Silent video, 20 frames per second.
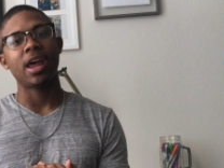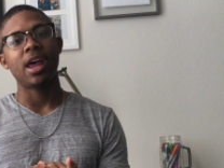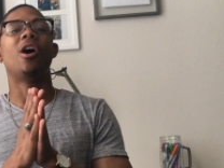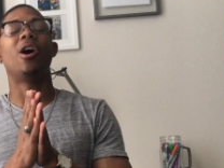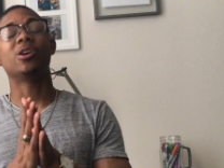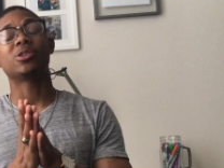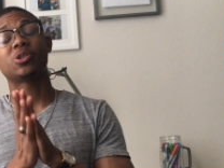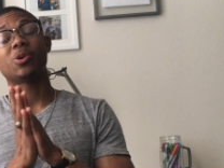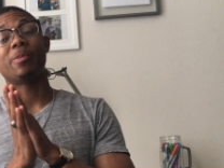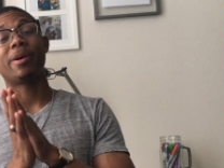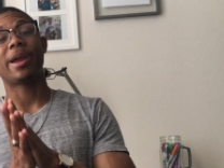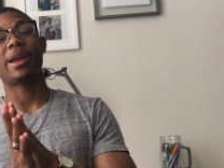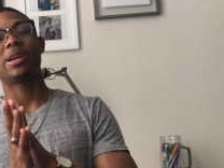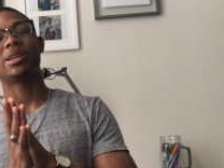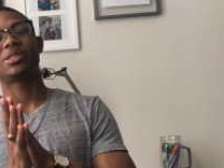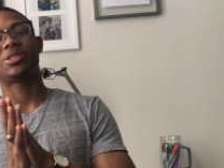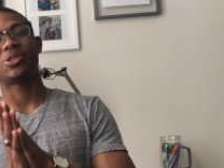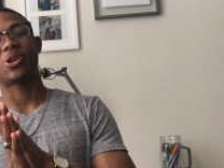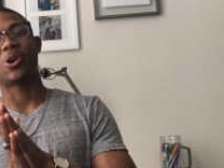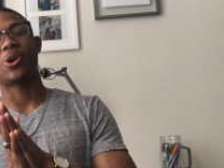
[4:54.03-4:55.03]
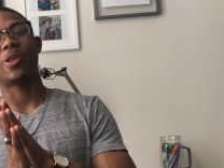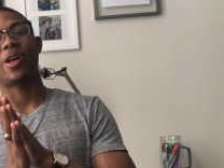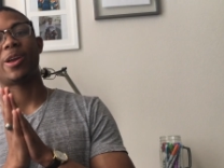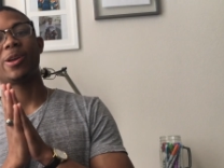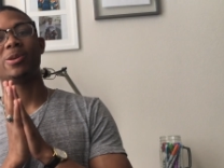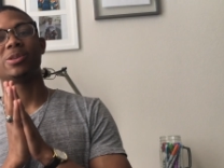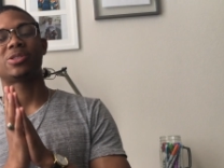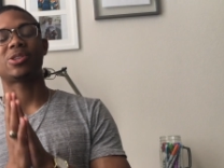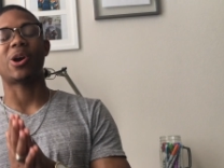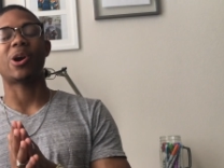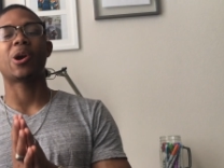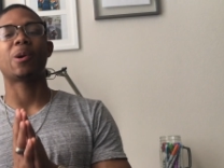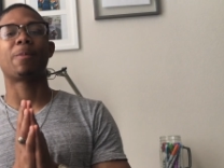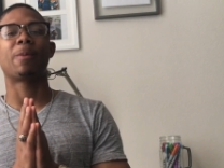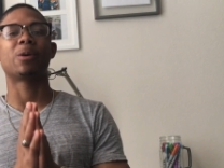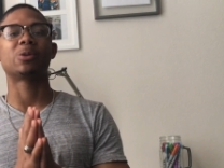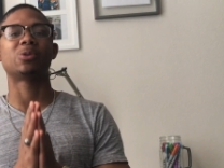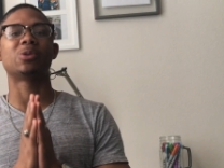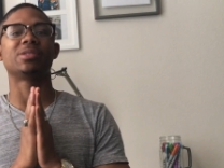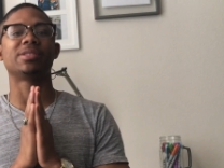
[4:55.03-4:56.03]
Also, making sure that you start your
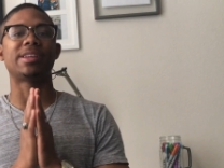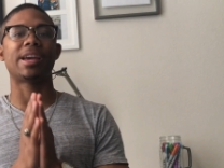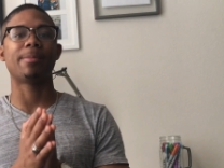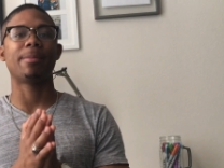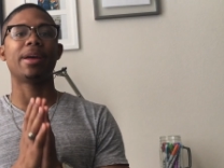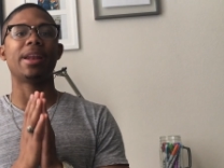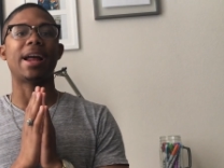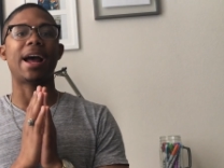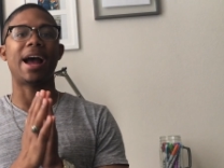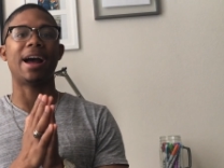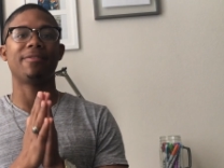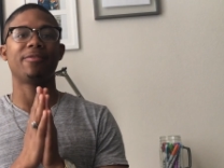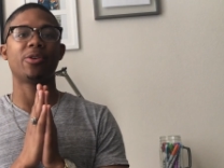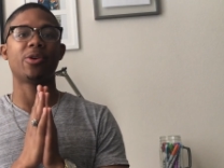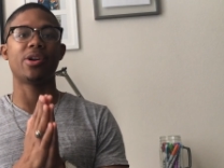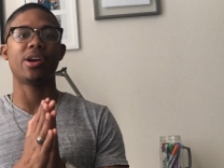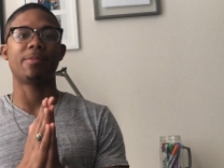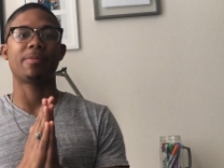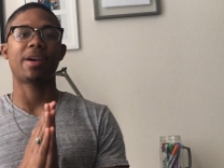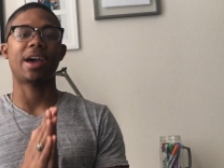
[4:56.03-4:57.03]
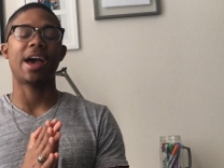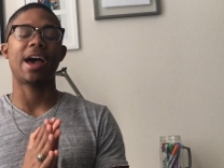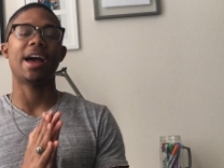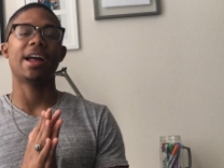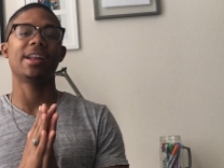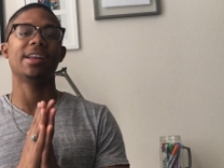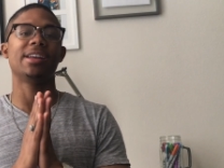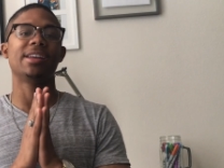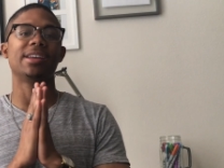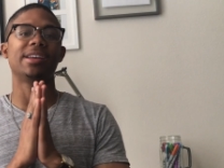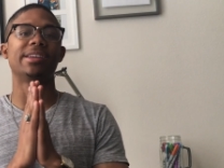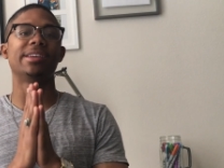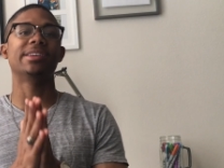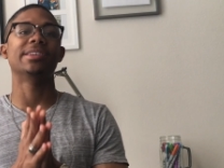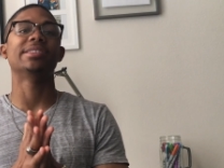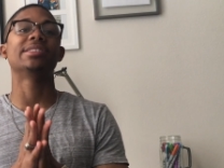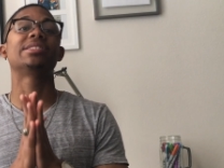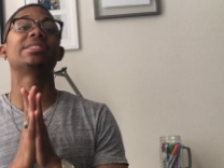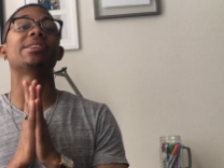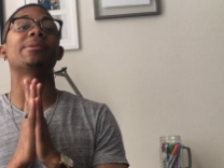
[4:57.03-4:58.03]
personal statement after your MCAT
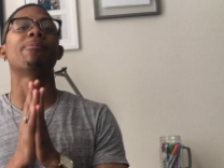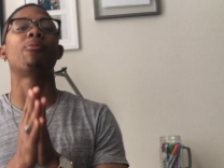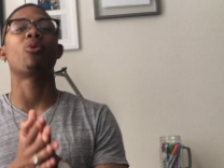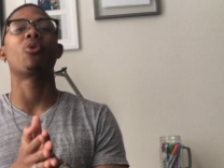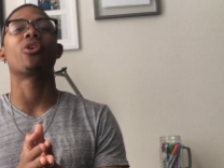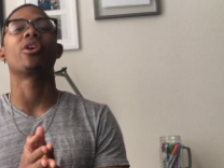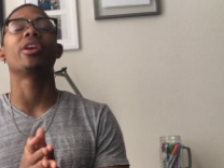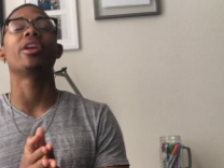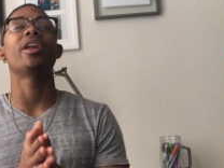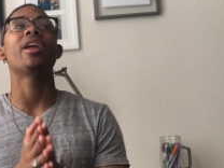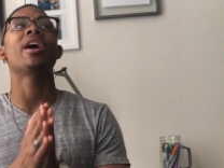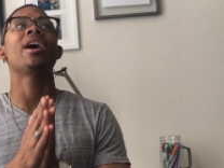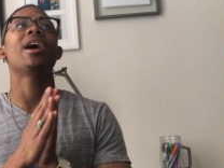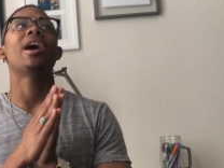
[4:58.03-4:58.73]
is important.